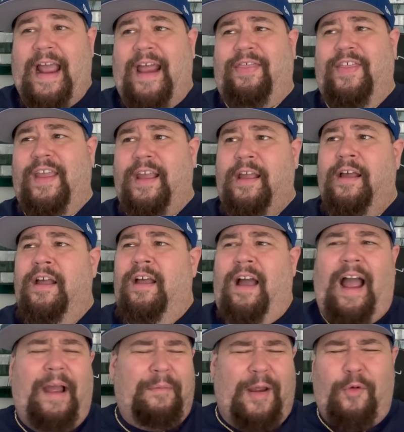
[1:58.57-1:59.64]
I think
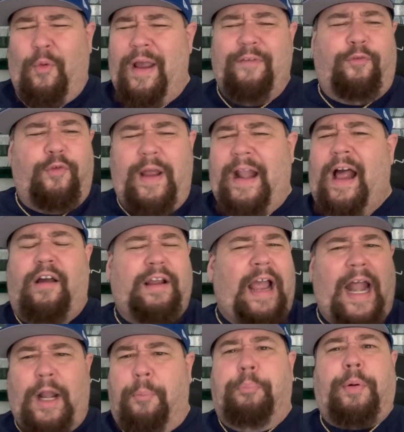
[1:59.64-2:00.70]
my wife went out and
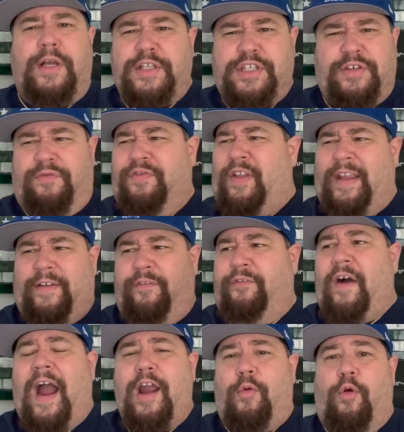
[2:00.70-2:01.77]
got a bunch of, like,
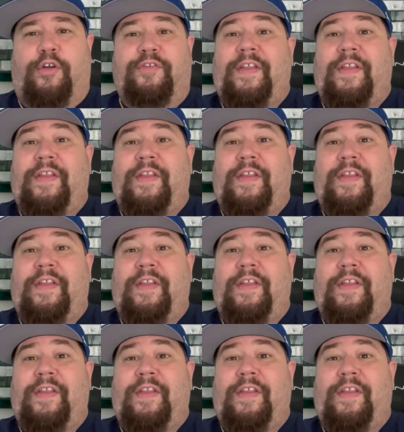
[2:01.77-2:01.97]
fireworks.